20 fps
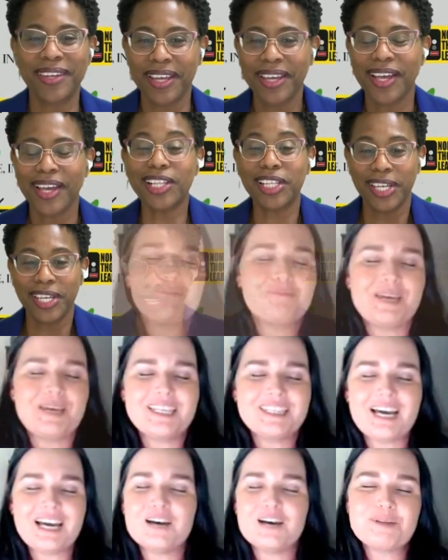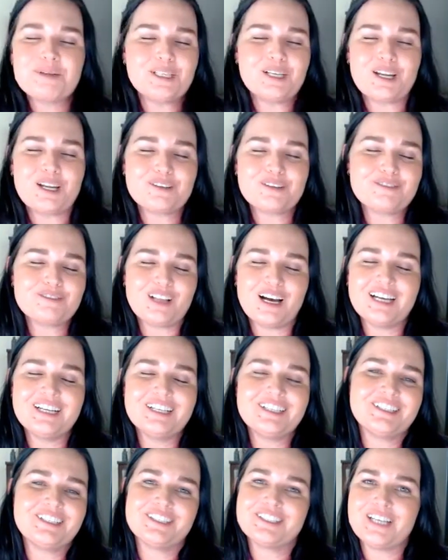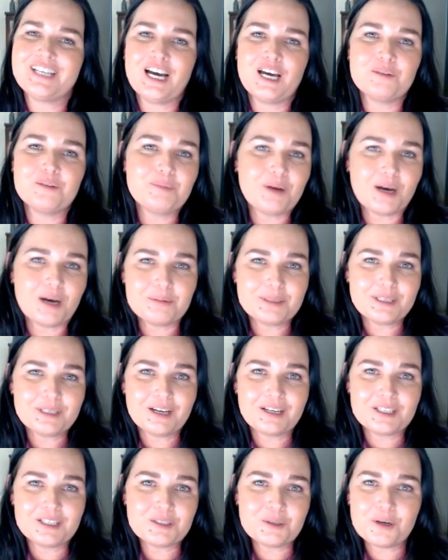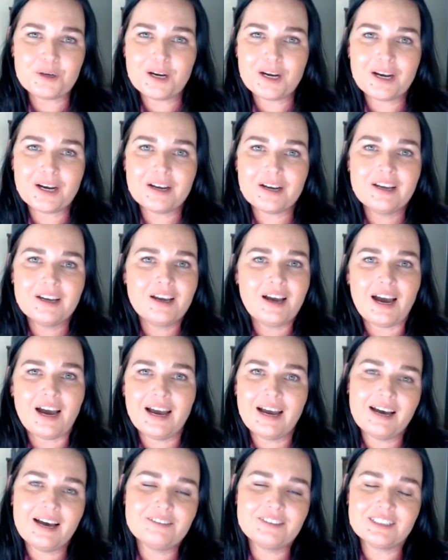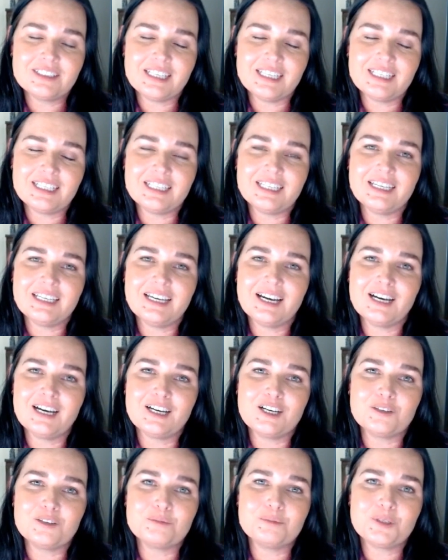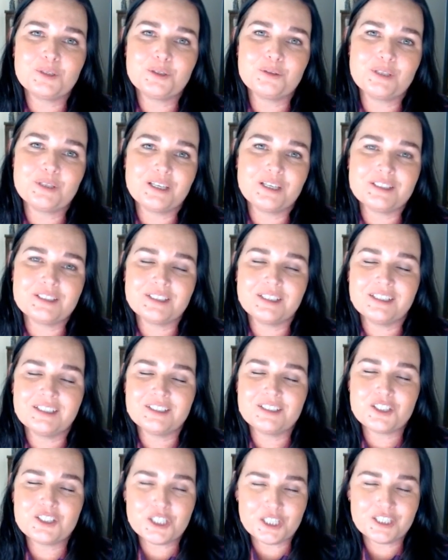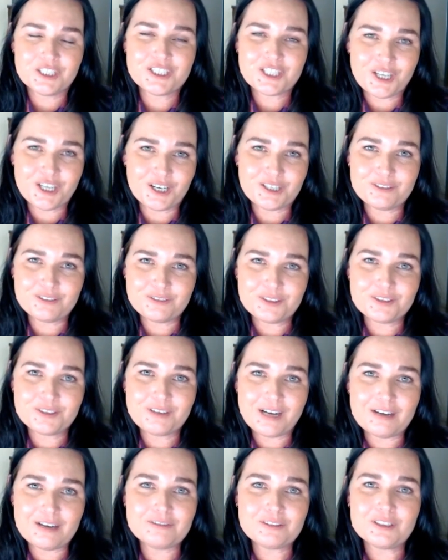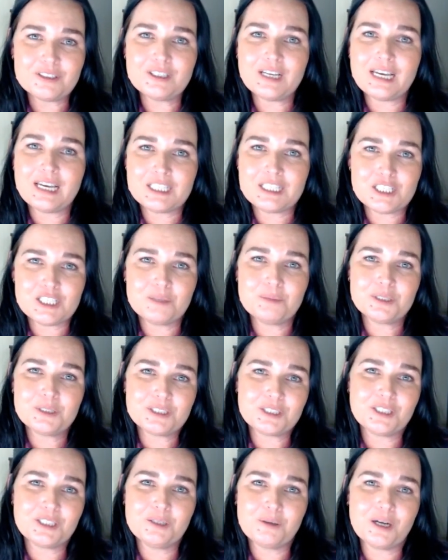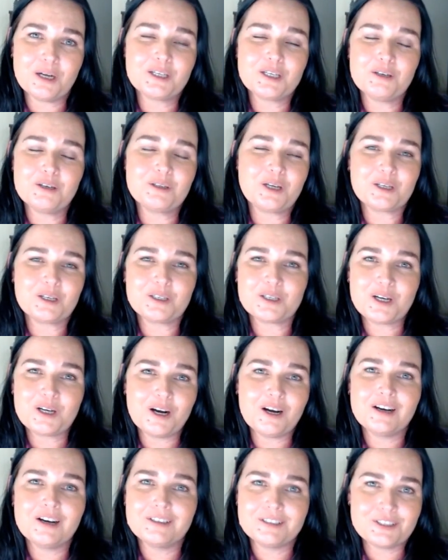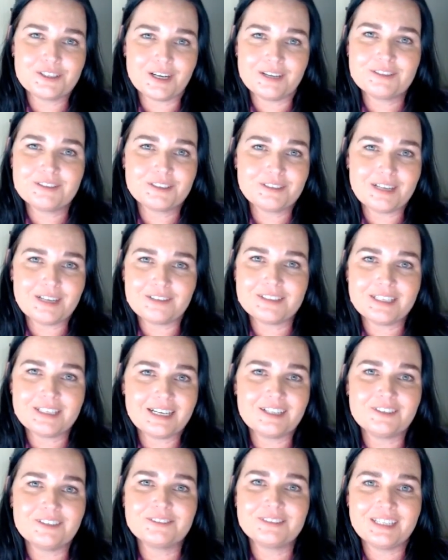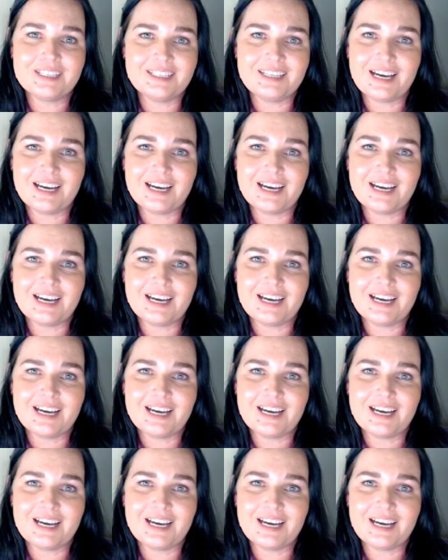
yeah, make that, put it on a flyer, you're done. Pop it on a door. I have a lady um, who does a church carnival raffle, and she puts mm-hmm. a QR code on her car and drives around town and